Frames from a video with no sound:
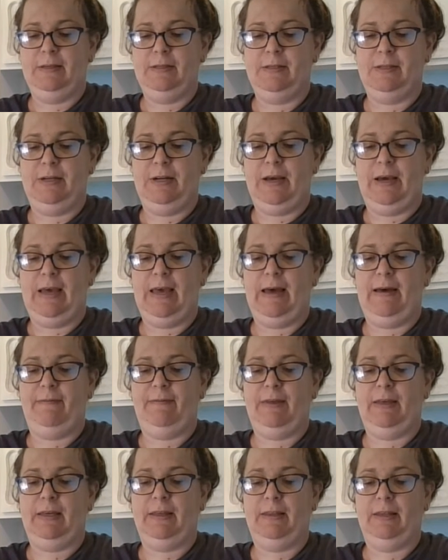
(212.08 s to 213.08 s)
So now I have
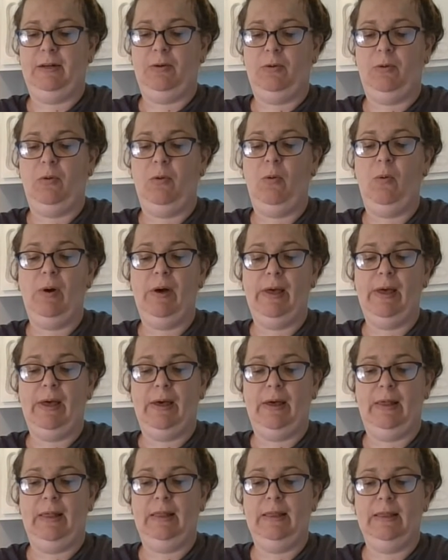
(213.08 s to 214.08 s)
like a little
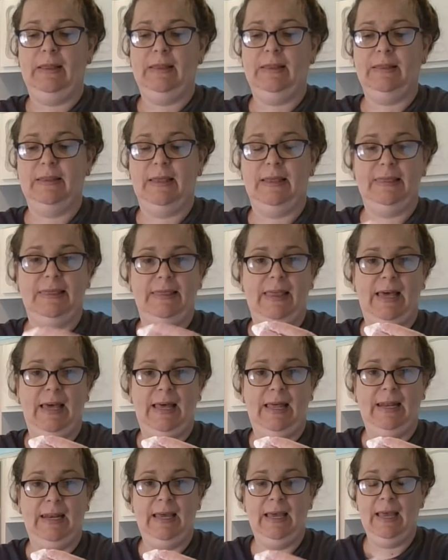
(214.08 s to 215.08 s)
coil that
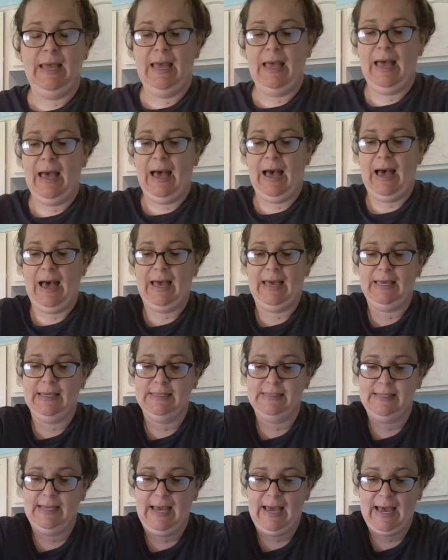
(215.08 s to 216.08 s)
then I
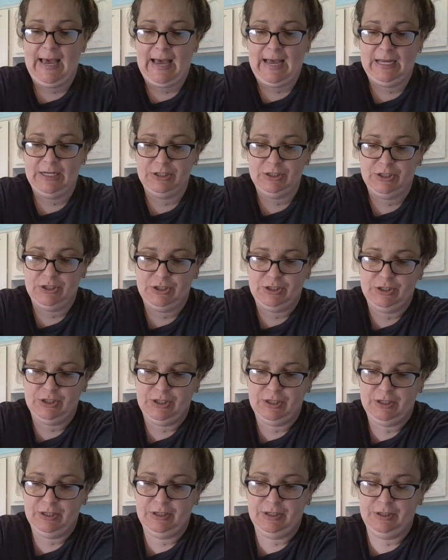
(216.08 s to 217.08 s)
attached
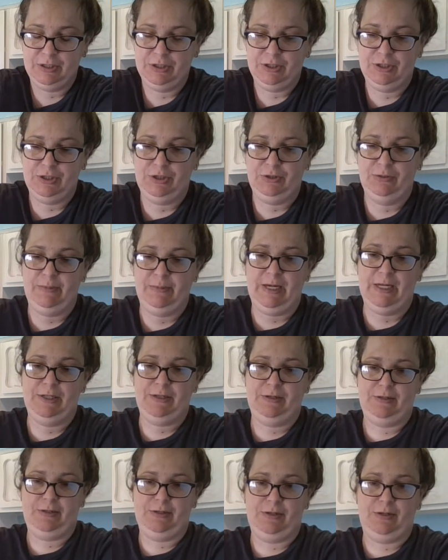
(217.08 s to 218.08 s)
to my
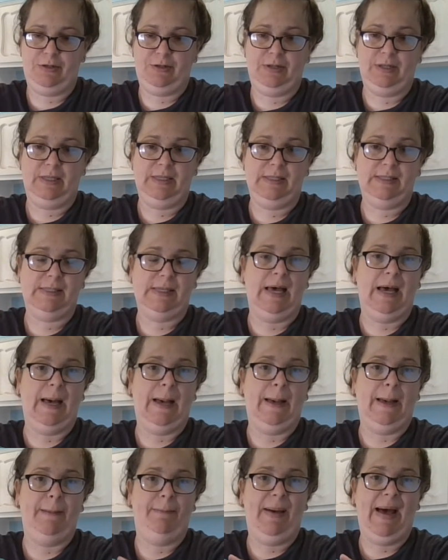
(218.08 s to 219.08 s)
turtle's
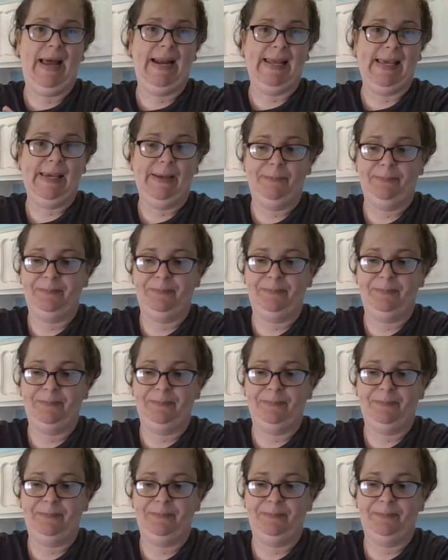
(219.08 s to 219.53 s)
body.